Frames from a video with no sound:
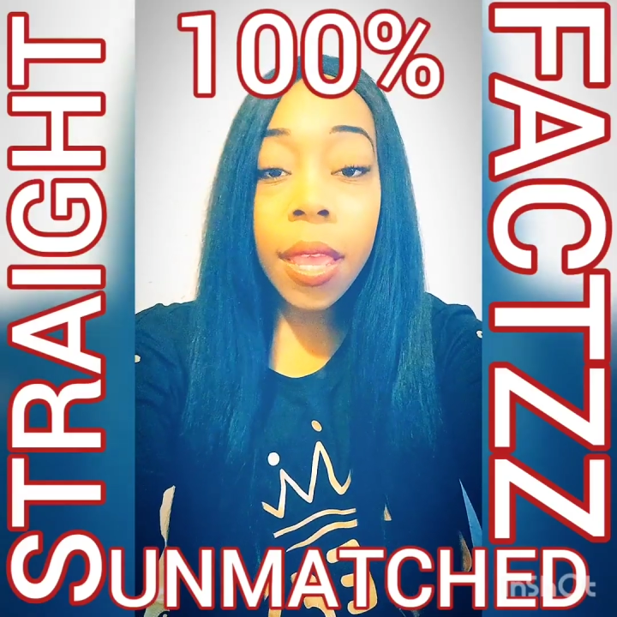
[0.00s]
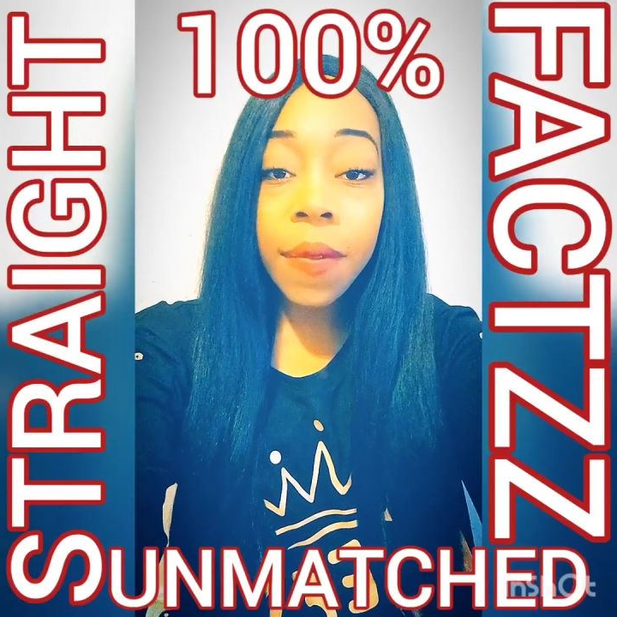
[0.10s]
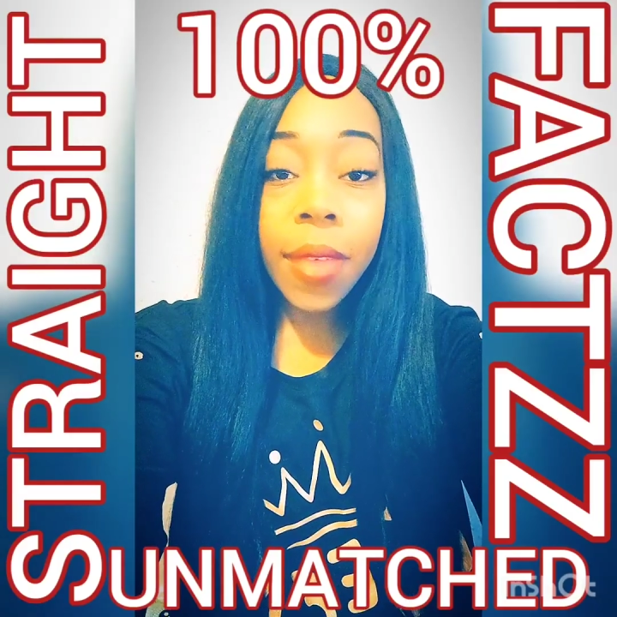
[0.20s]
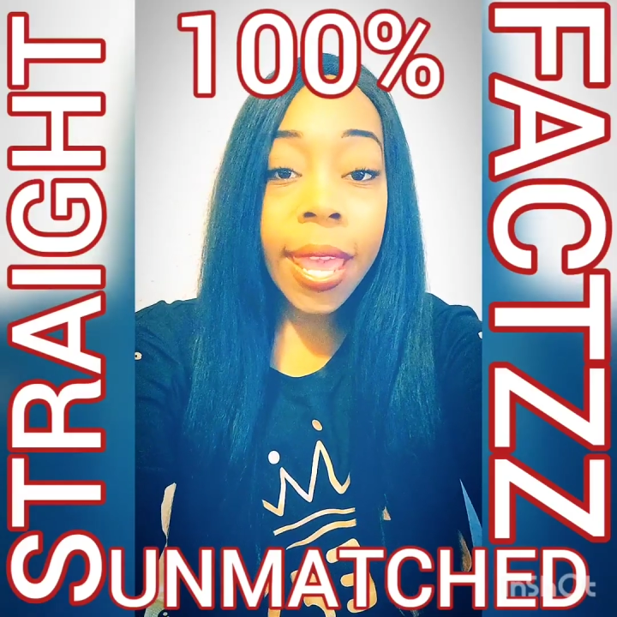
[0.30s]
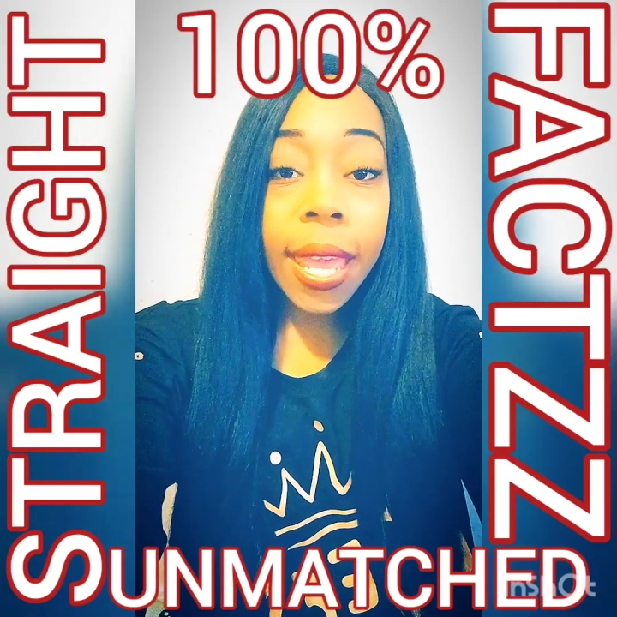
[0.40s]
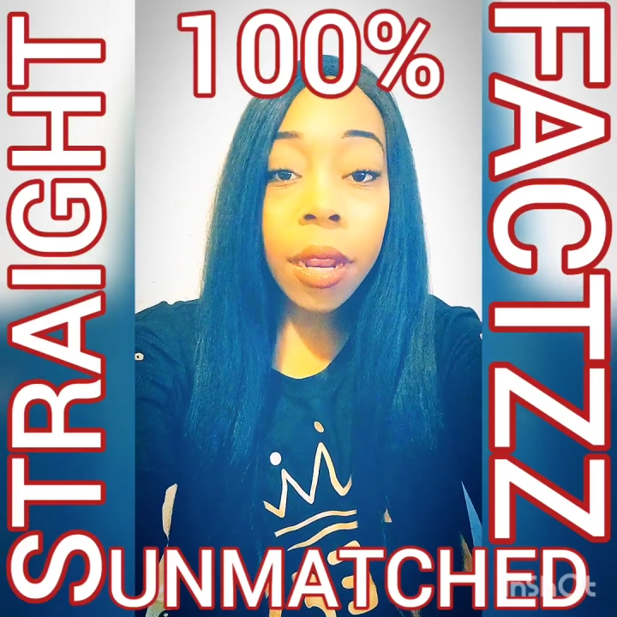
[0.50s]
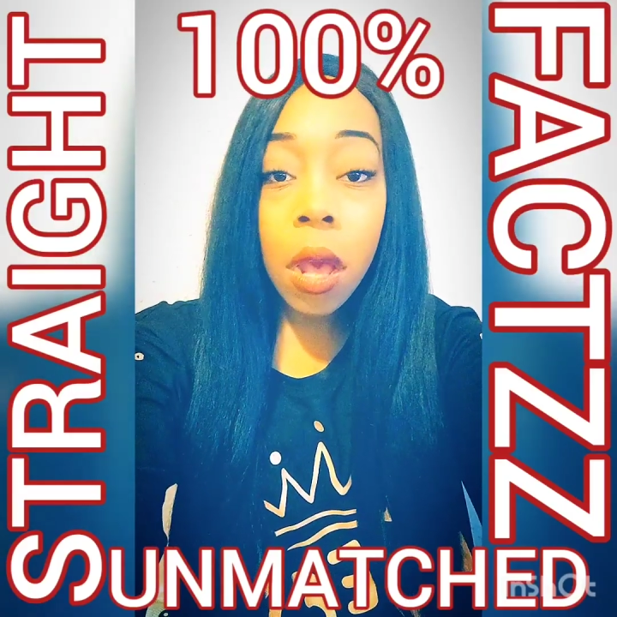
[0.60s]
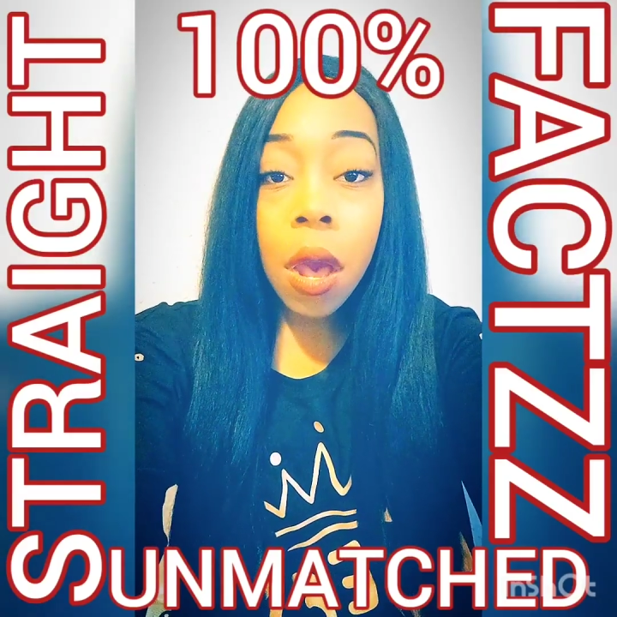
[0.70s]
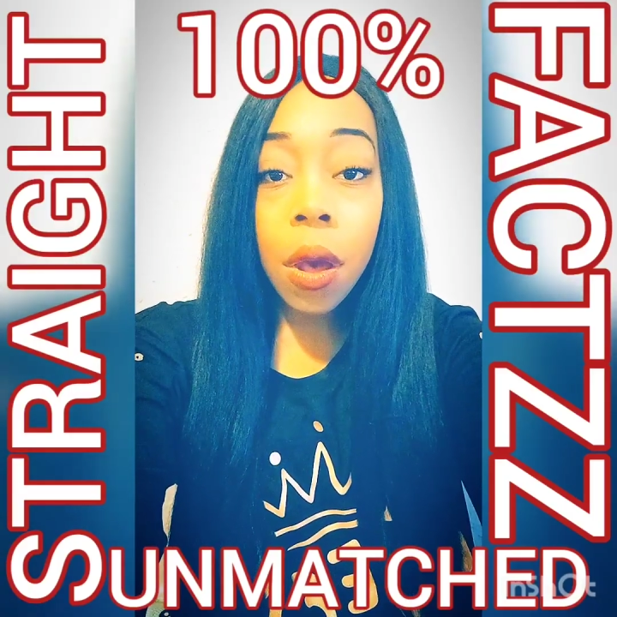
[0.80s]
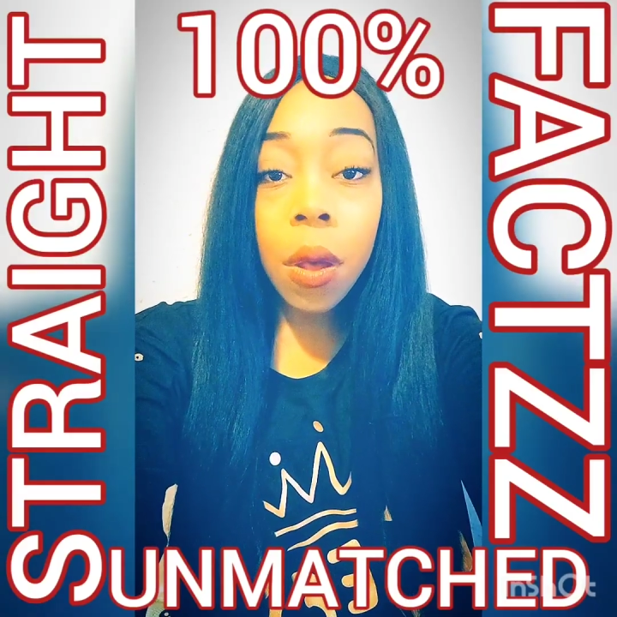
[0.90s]
if they get a
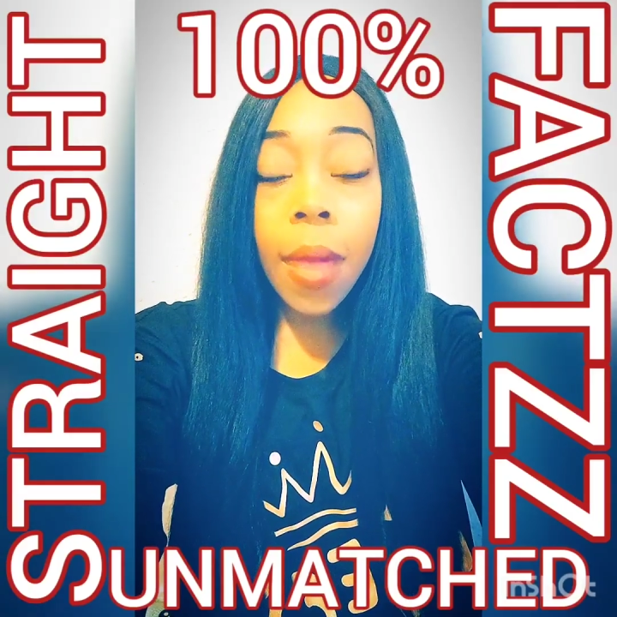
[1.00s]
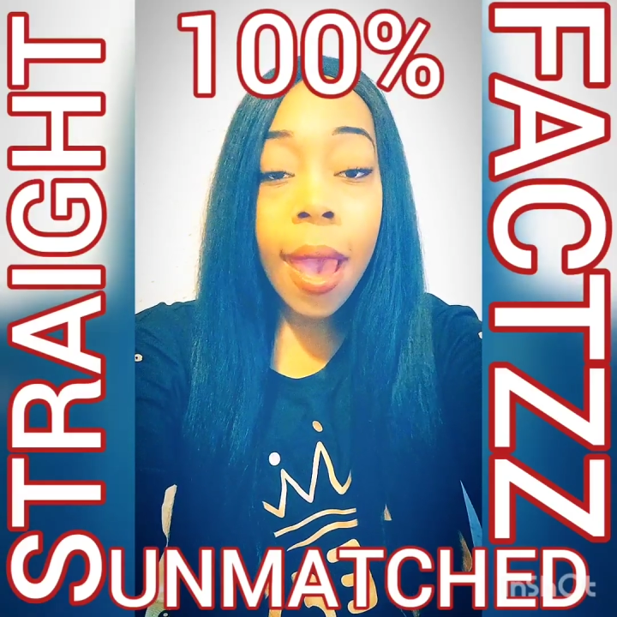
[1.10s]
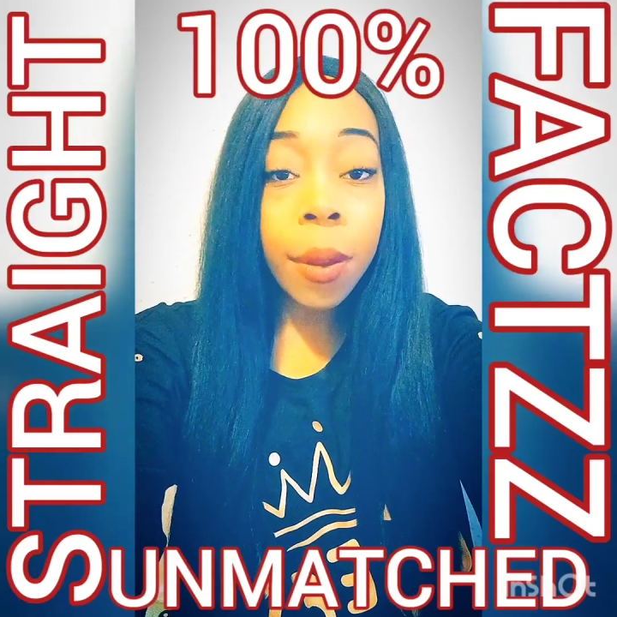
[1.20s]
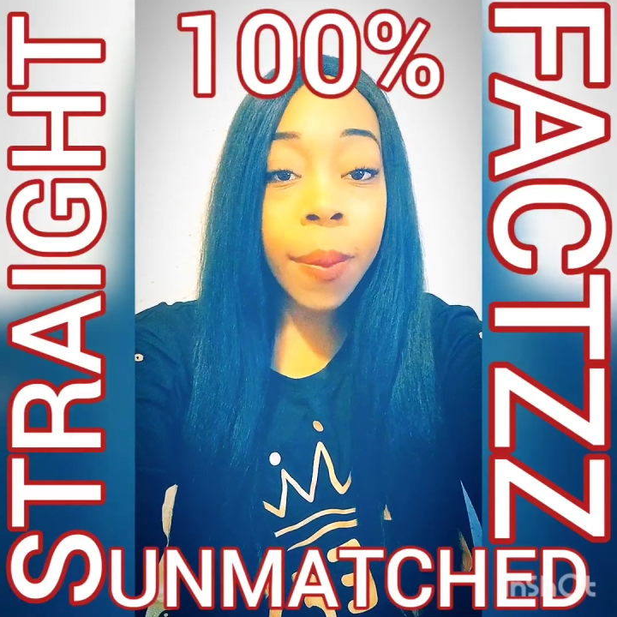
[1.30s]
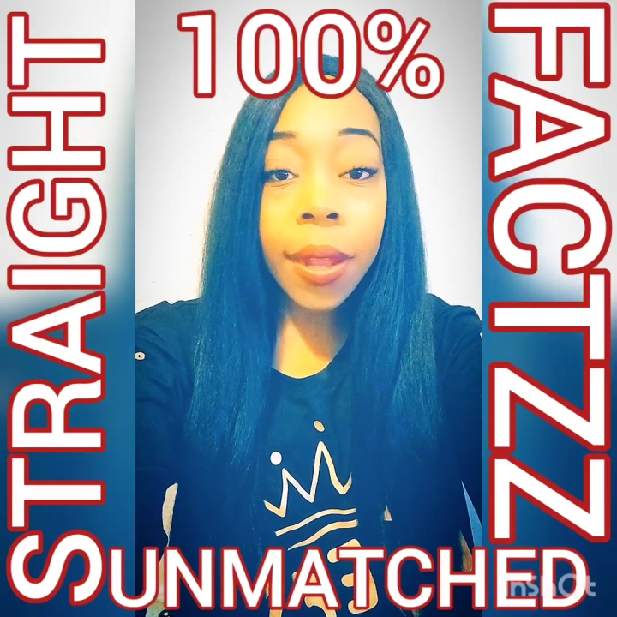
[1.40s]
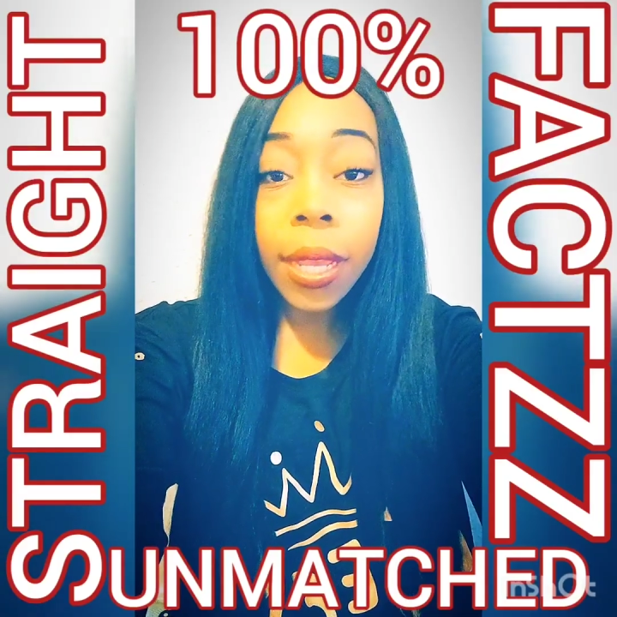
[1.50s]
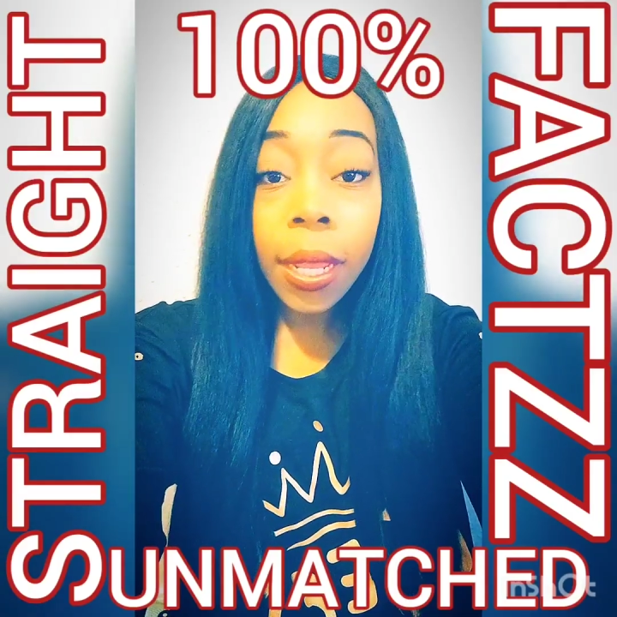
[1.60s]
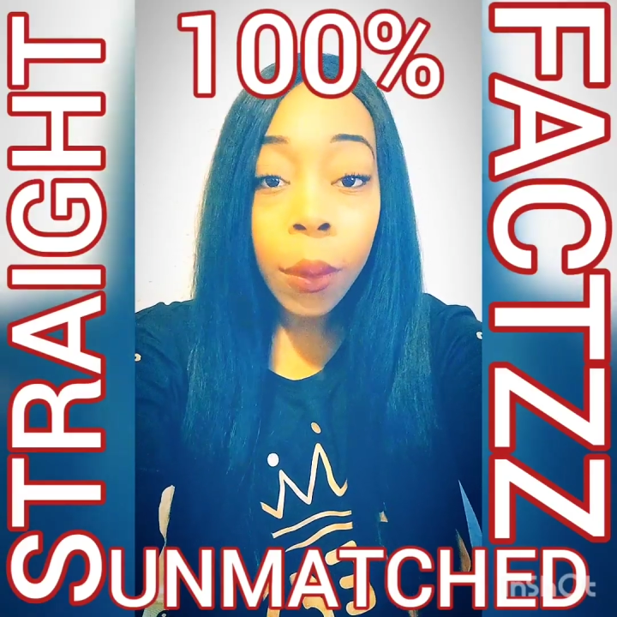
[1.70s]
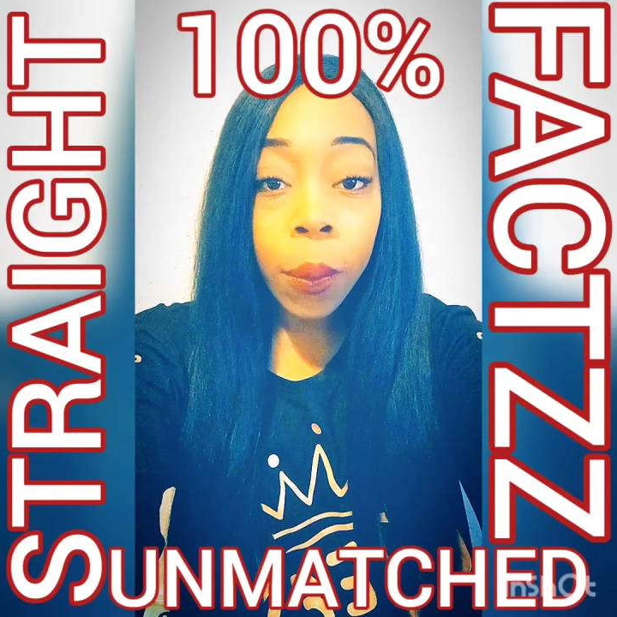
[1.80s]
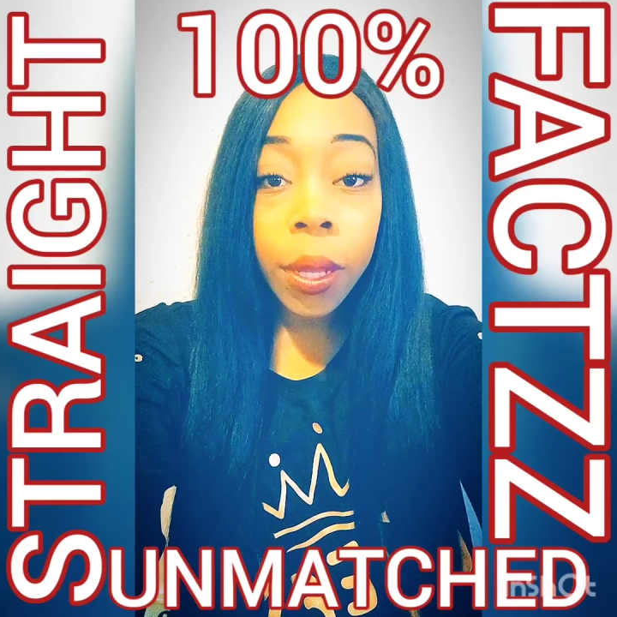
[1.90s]
call out about
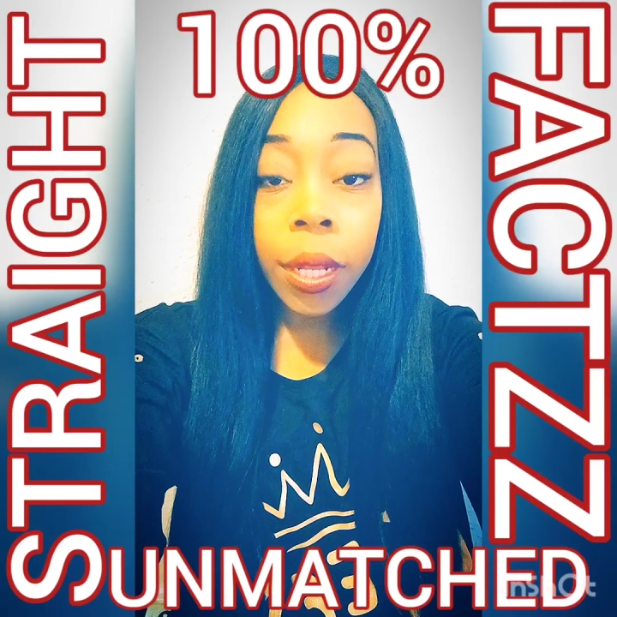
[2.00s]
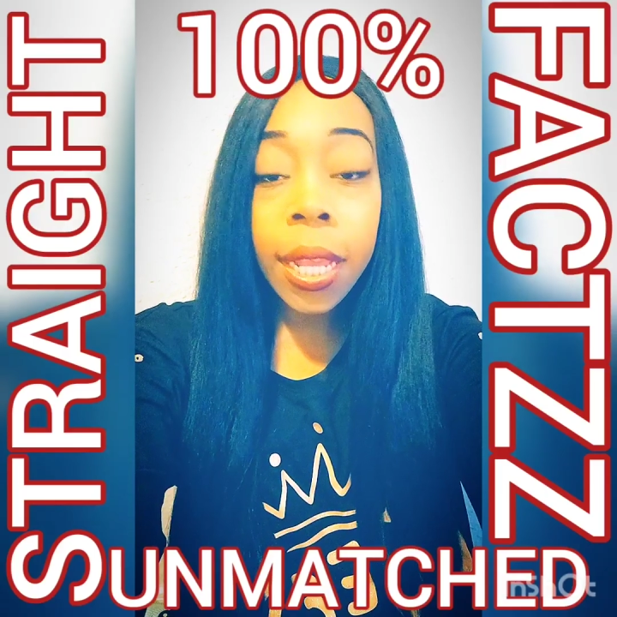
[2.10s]
anyone,